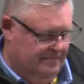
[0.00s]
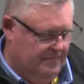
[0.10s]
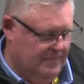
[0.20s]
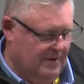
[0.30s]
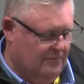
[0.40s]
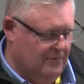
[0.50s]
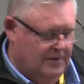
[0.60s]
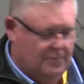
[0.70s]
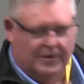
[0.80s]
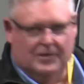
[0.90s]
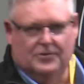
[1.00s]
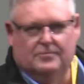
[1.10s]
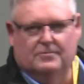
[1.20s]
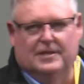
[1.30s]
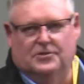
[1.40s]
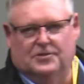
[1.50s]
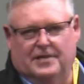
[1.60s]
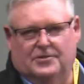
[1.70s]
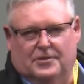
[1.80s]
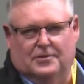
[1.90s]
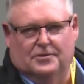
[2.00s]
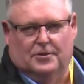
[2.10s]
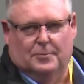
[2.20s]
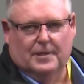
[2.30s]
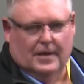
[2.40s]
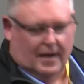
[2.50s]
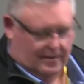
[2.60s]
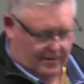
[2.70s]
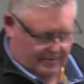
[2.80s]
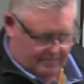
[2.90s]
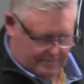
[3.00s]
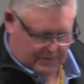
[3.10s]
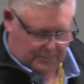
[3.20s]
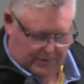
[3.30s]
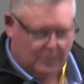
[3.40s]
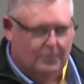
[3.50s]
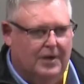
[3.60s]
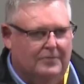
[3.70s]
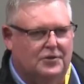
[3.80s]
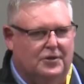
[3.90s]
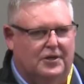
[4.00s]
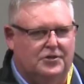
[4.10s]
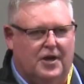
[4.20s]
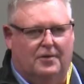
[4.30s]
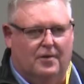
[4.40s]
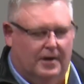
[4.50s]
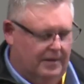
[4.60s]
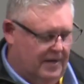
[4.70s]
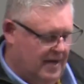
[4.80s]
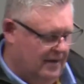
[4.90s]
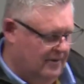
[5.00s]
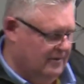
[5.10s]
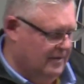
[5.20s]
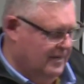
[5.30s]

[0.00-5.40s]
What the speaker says: I'll read what he's texted it to me, you know, like most people would give it to you so you're writing in the catalogue.